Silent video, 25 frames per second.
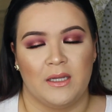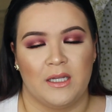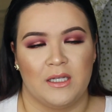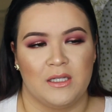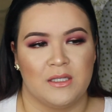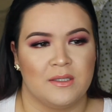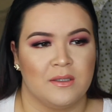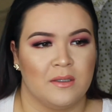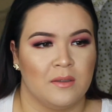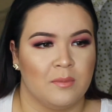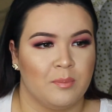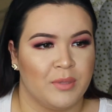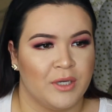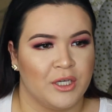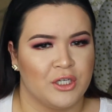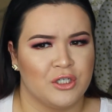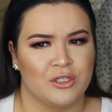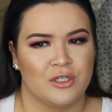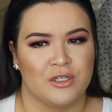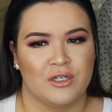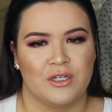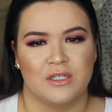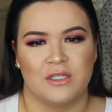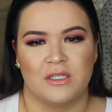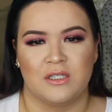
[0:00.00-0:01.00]
They took
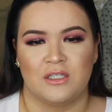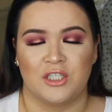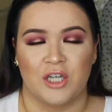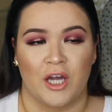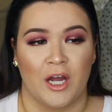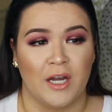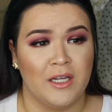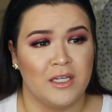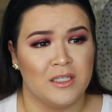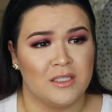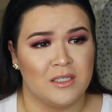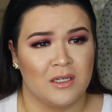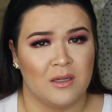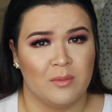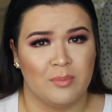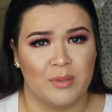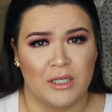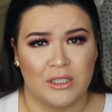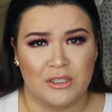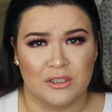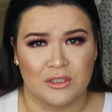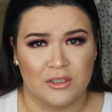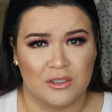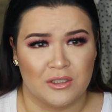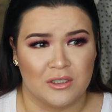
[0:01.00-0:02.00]
pictures. Johnny took a
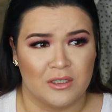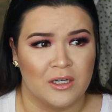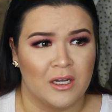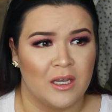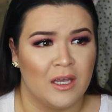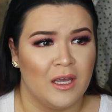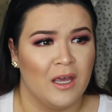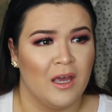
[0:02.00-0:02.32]
picture